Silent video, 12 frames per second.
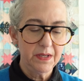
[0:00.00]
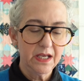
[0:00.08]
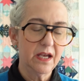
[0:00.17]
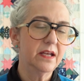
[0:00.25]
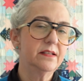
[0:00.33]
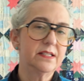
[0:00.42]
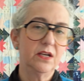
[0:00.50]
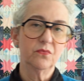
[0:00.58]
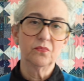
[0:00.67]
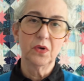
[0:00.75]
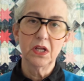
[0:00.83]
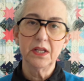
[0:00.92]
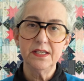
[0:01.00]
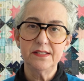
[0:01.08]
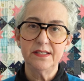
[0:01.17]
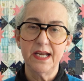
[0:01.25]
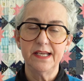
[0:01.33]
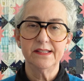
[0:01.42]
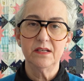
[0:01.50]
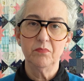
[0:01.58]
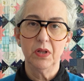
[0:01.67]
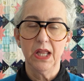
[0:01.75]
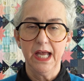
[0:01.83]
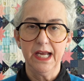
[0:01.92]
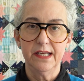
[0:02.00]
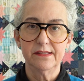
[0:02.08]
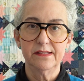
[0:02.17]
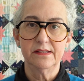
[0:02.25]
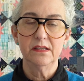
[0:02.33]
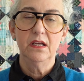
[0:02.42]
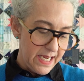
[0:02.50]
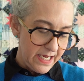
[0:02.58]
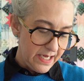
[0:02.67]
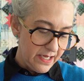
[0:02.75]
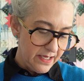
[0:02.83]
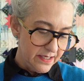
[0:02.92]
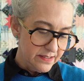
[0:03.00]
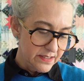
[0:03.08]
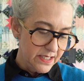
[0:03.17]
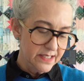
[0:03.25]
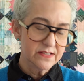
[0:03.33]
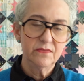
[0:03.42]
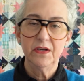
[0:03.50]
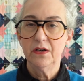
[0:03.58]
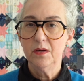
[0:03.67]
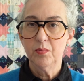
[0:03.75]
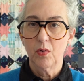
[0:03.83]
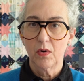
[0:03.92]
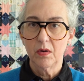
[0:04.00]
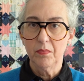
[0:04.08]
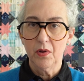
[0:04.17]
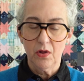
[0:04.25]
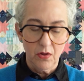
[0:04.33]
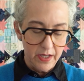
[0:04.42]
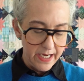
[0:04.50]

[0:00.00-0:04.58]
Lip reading: because it really stays in place and it's very portable,